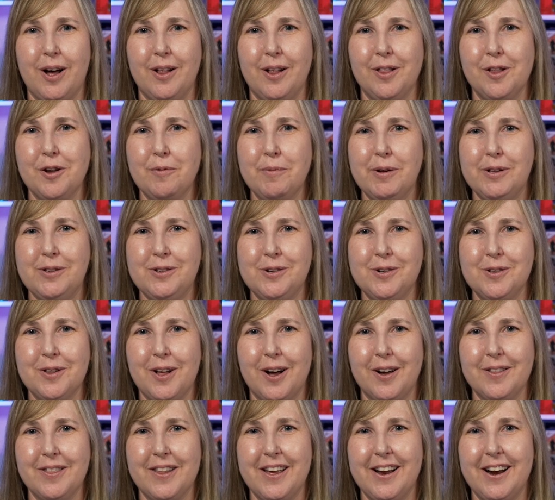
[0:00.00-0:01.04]
on a little bit too
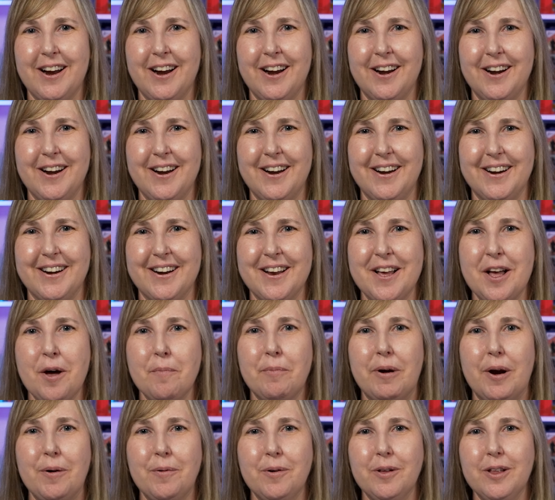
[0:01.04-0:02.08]
long there, but
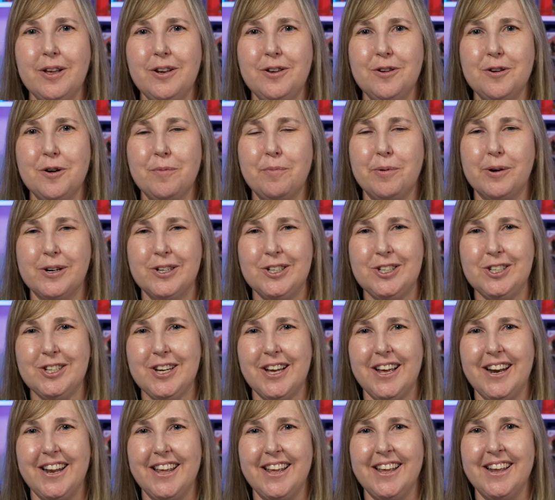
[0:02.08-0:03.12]
I really do
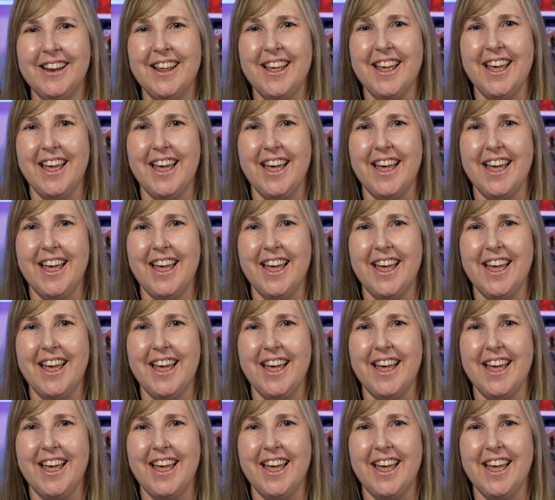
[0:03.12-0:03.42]
appreciate it.